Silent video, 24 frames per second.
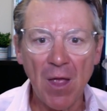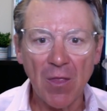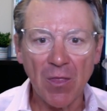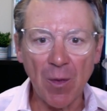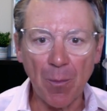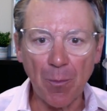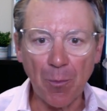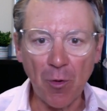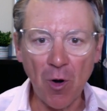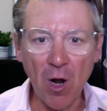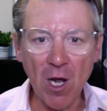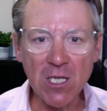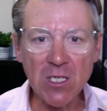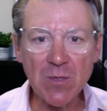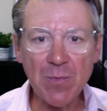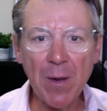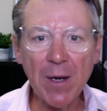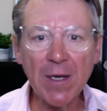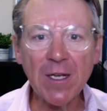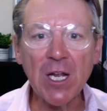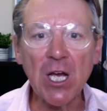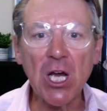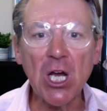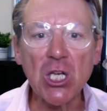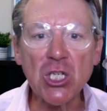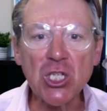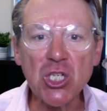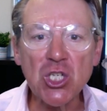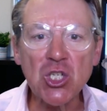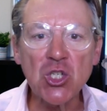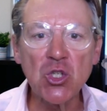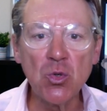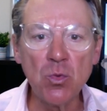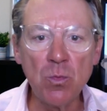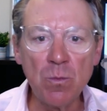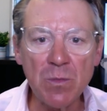The prospect
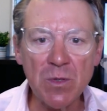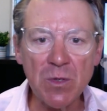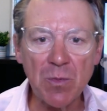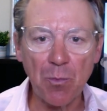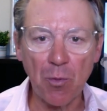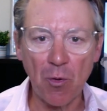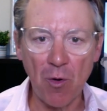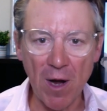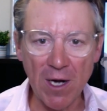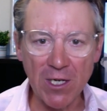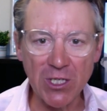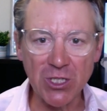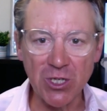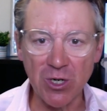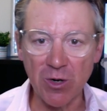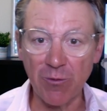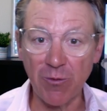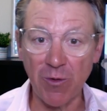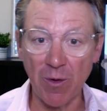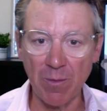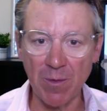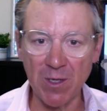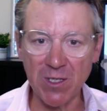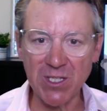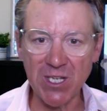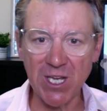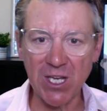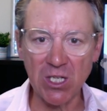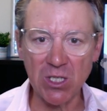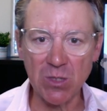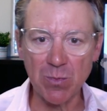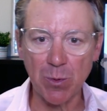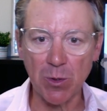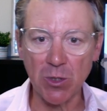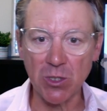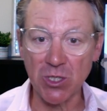assumes pressure from the
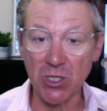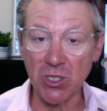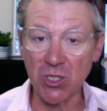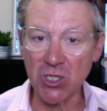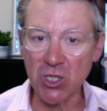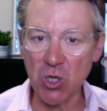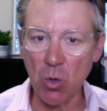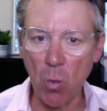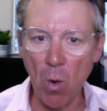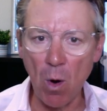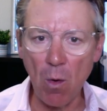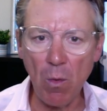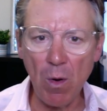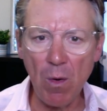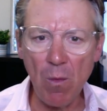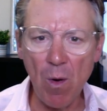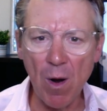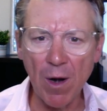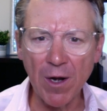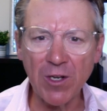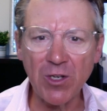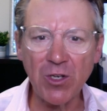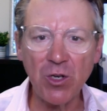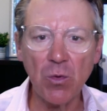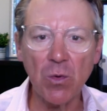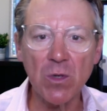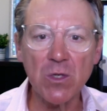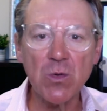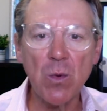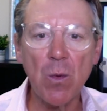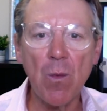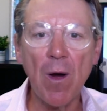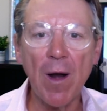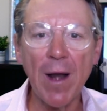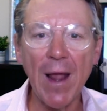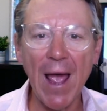salesperson. So, what we want to do is
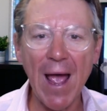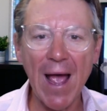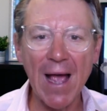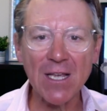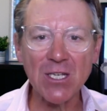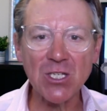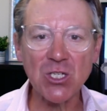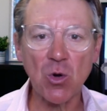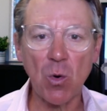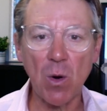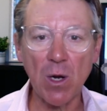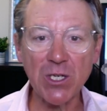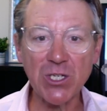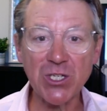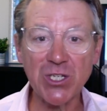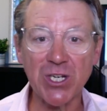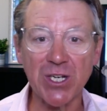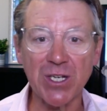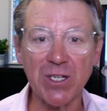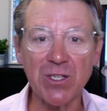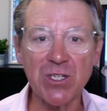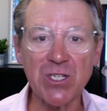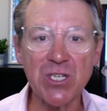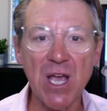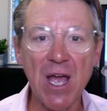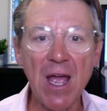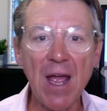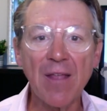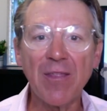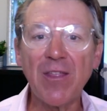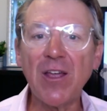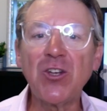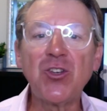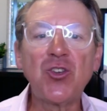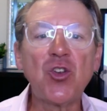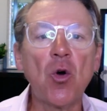we want to ask questions
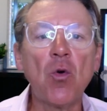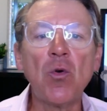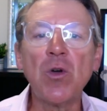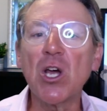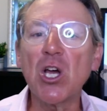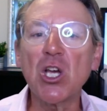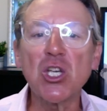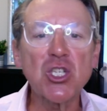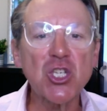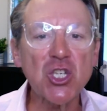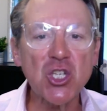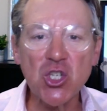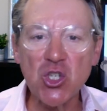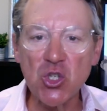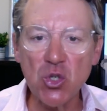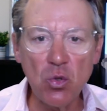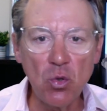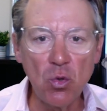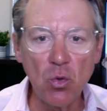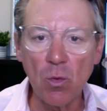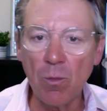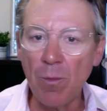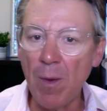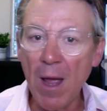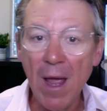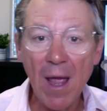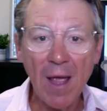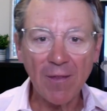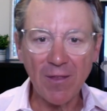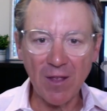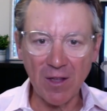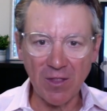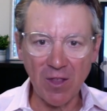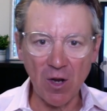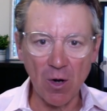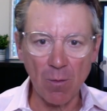that don't assume
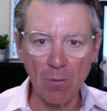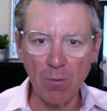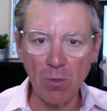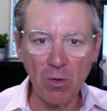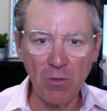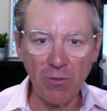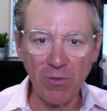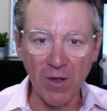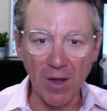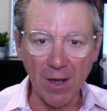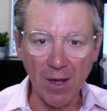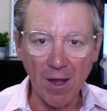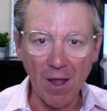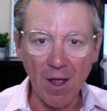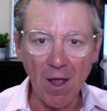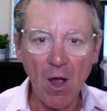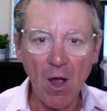that they're moving.